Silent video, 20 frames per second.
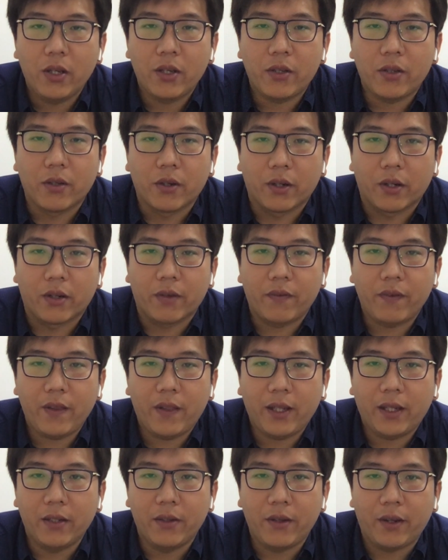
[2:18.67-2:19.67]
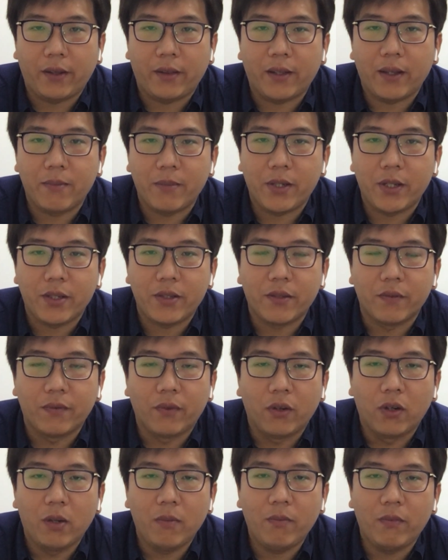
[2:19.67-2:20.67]
Your physical examination
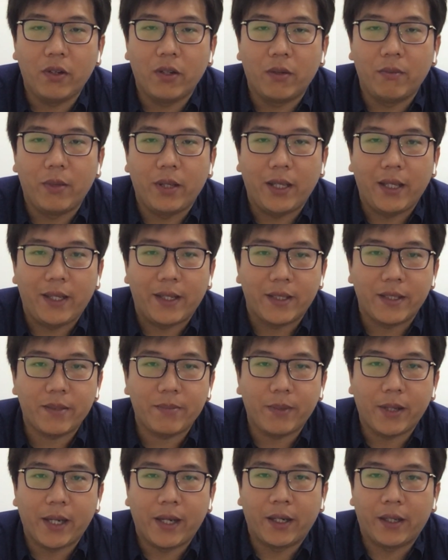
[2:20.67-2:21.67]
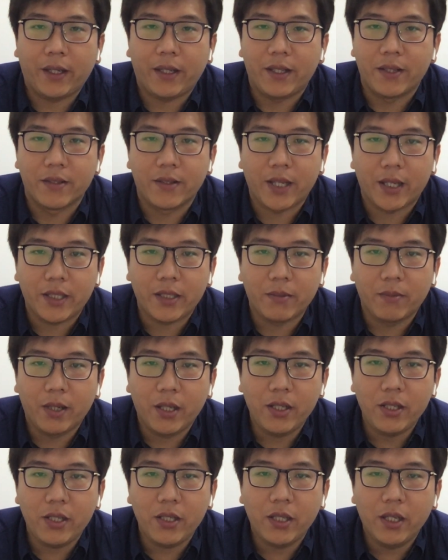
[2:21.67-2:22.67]
form will be expired in 6
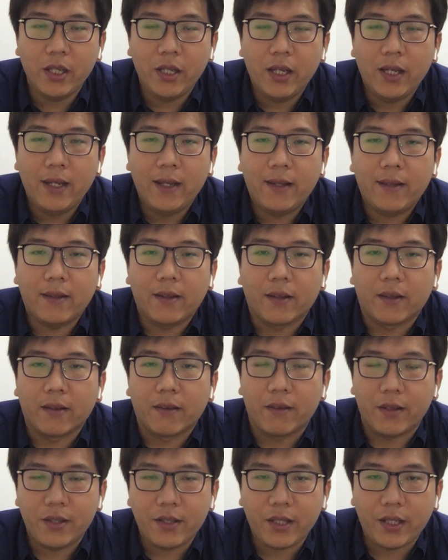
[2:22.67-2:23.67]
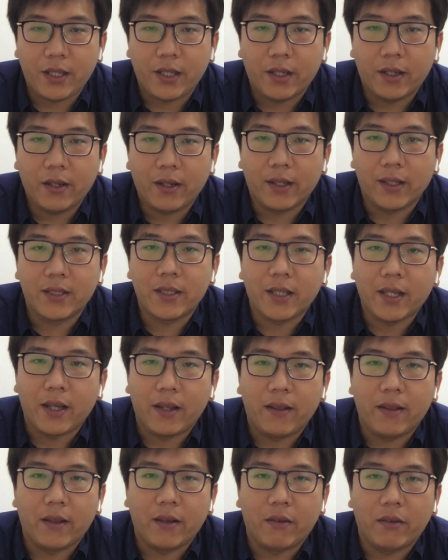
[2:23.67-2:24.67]
months. This year, let's say
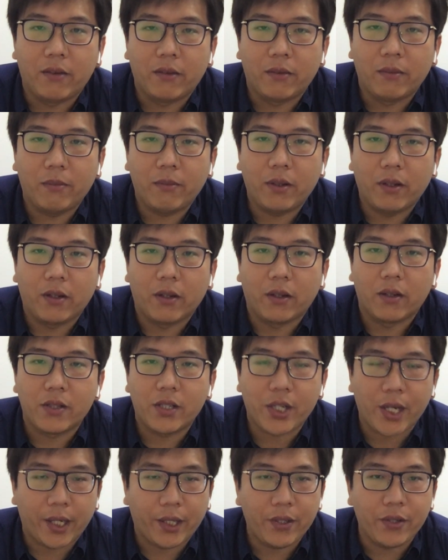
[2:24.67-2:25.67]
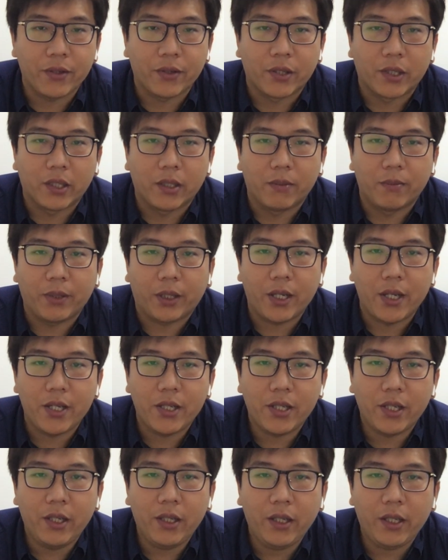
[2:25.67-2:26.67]
they'll check your
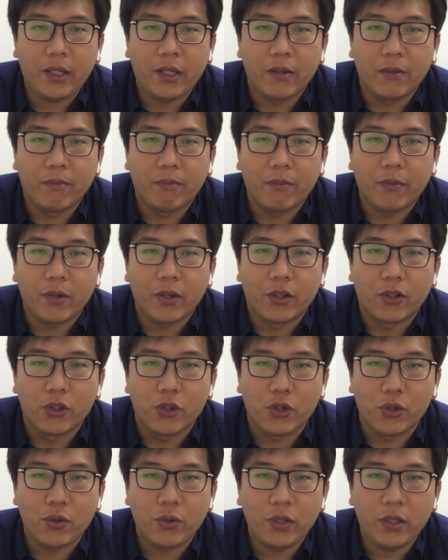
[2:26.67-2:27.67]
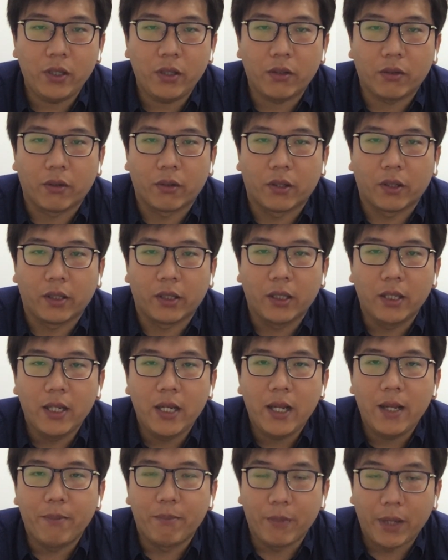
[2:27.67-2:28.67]
application in June or
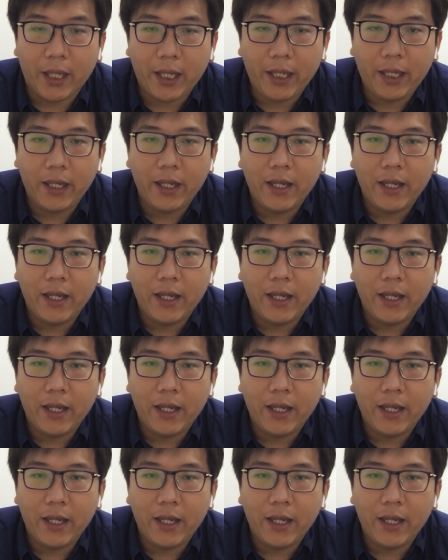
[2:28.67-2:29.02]
May.